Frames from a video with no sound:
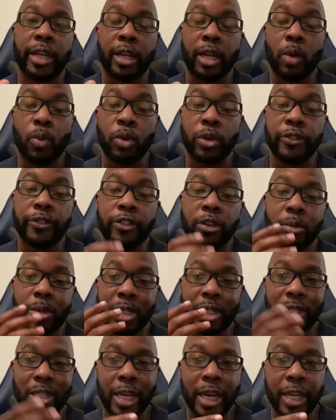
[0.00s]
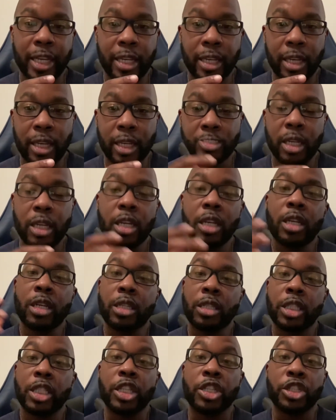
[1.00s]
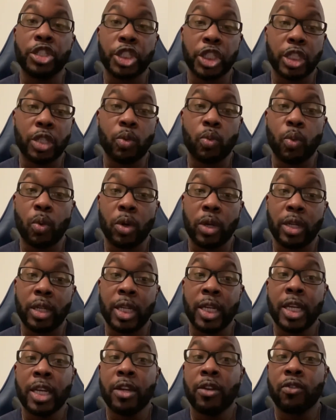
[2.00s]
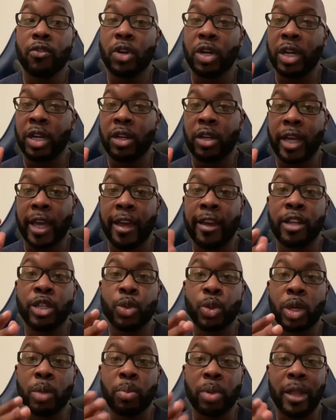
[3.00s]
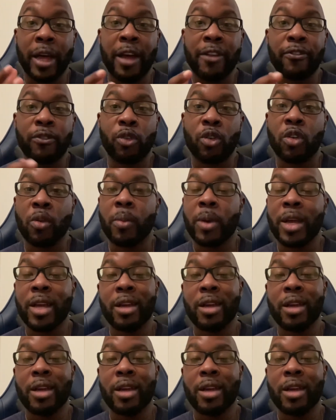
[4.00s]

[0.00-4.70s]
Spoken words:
I went from a Sidekick to the G1, running an Android platform.